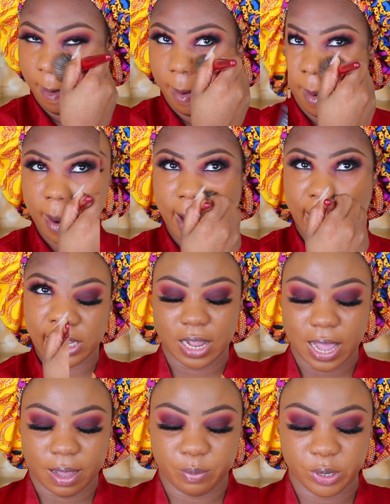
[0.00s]
For concealer,
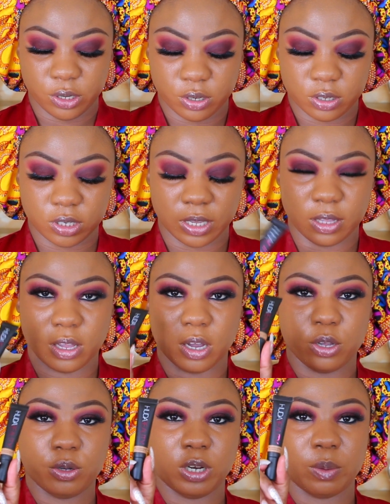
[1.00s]
I'll be using the
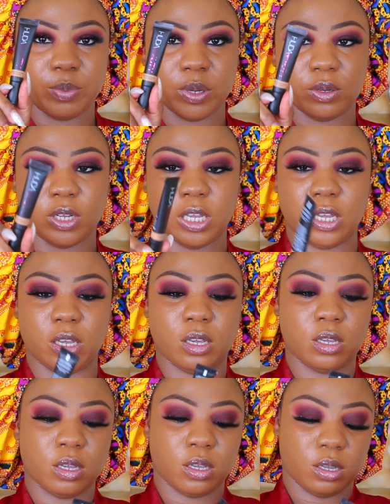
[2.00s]
Huda Beauty
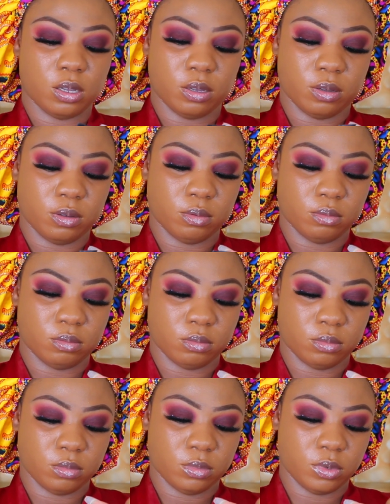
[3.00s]

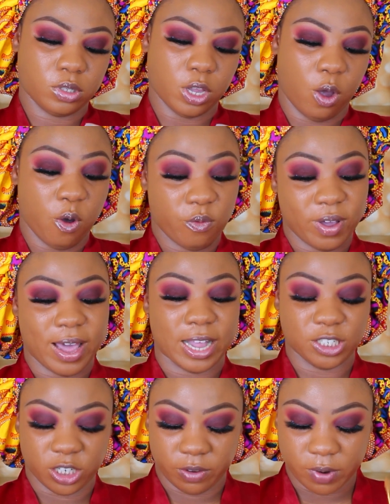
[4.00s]
the
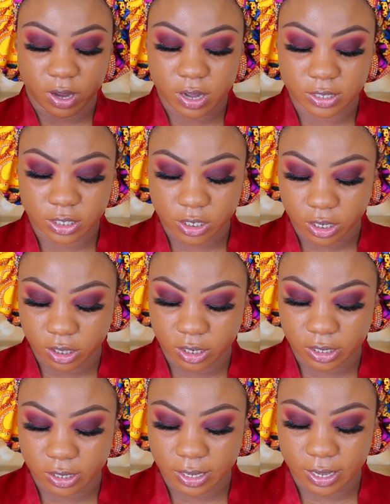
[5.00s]
Overachiever
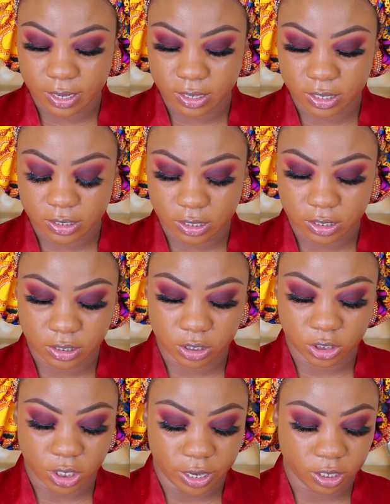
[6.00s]
Concealer, and this is the
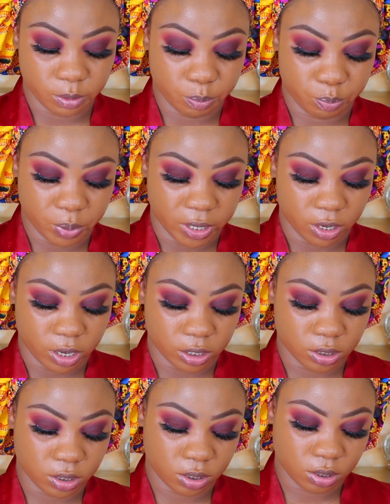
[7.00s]
shade
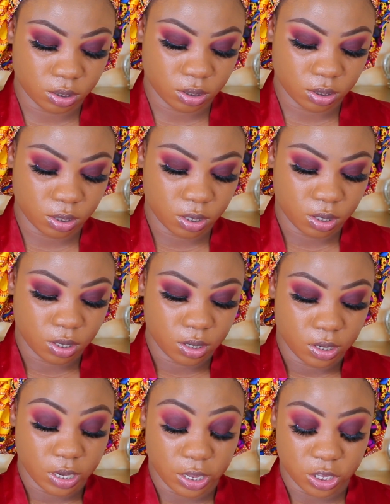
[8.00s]
Peanuts,
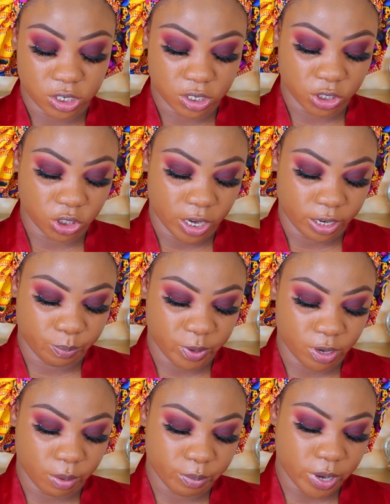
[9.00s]
and this is the shade
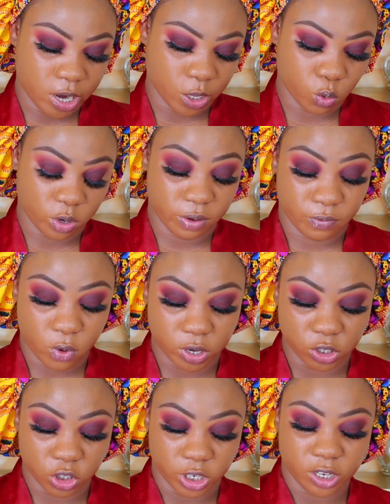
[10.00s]
Peanut Butter
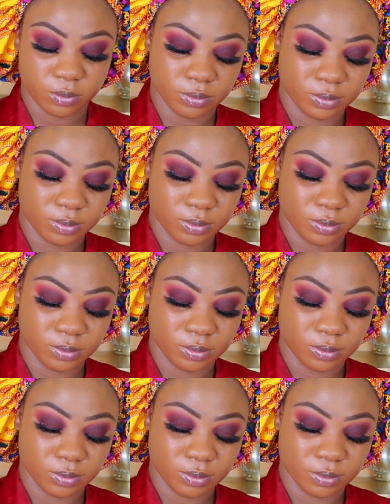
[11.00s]
24G.